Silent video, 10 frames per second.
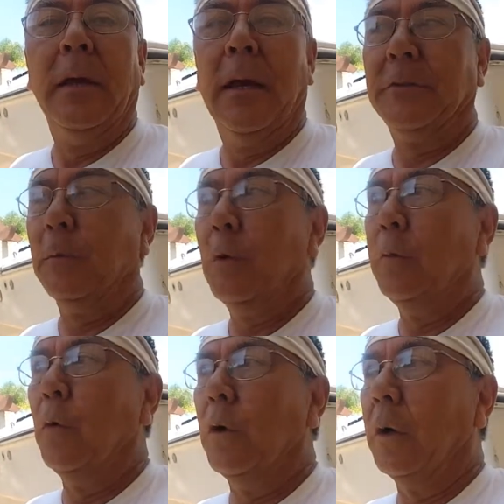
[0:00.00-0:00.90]
have some room
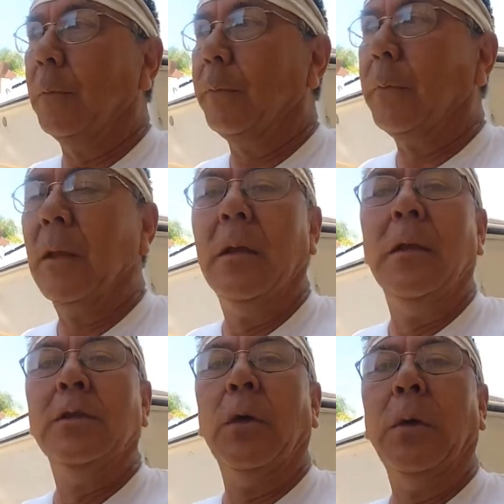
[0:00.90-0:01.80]
to work.
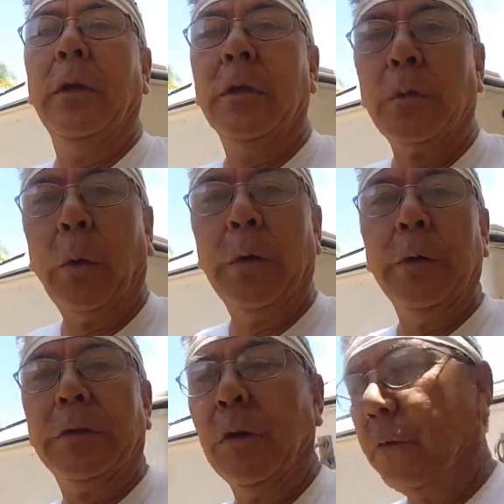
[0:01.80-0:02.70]
So here's what we're
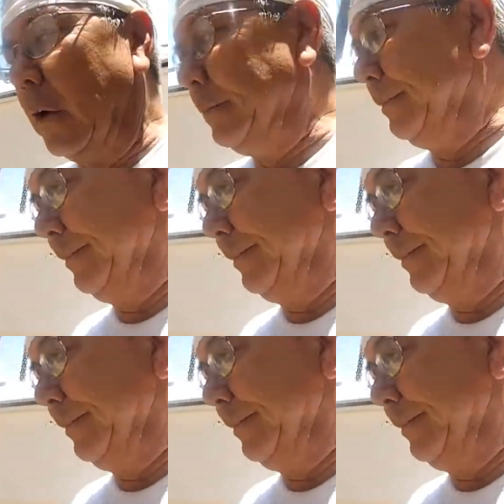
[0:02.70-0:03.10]
doing so far.